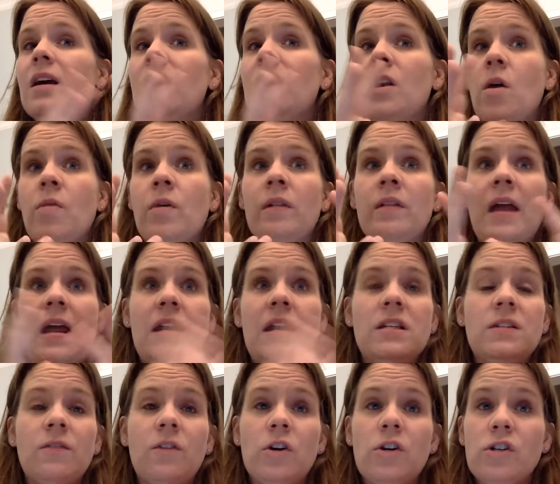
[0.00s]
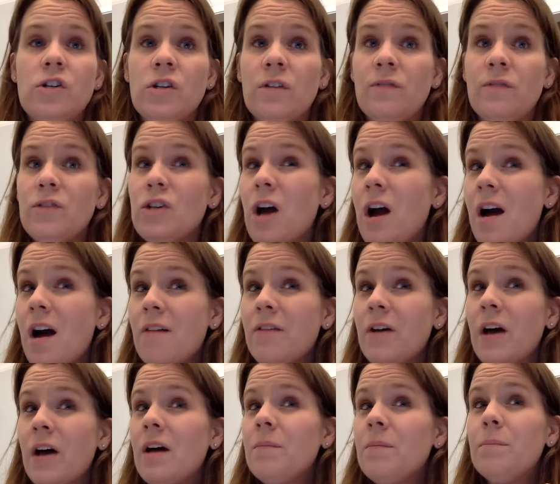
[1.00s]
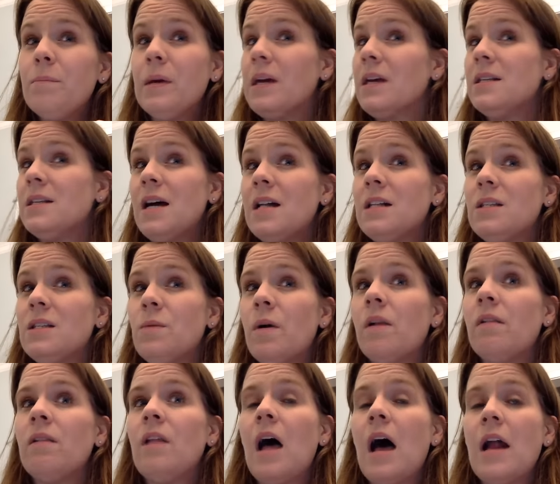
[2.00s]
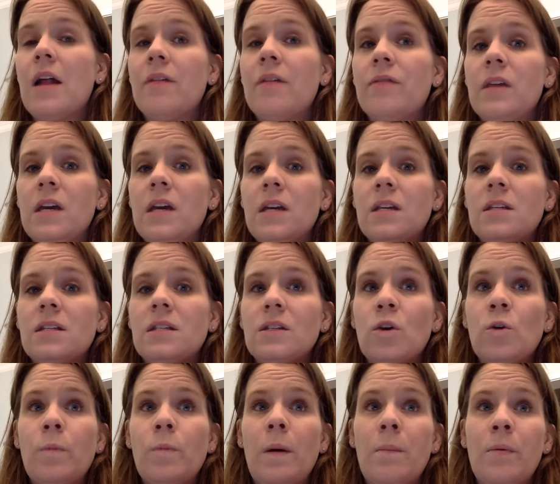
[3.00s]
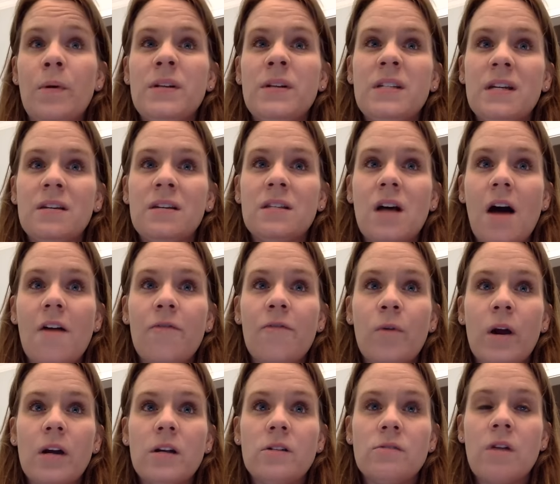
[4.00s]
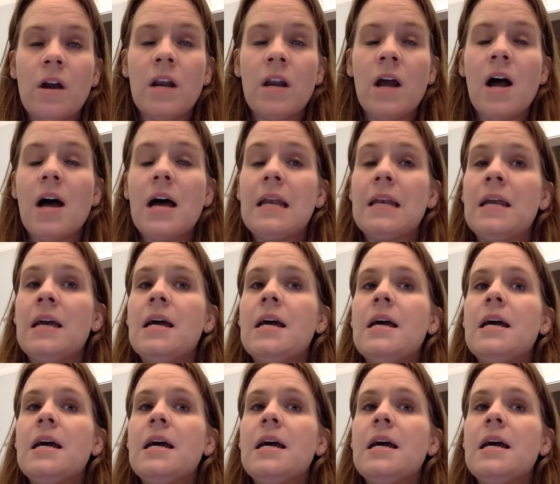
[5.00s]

know, the latest version of Java, because that's what a lot of these coupon printing softwares run on.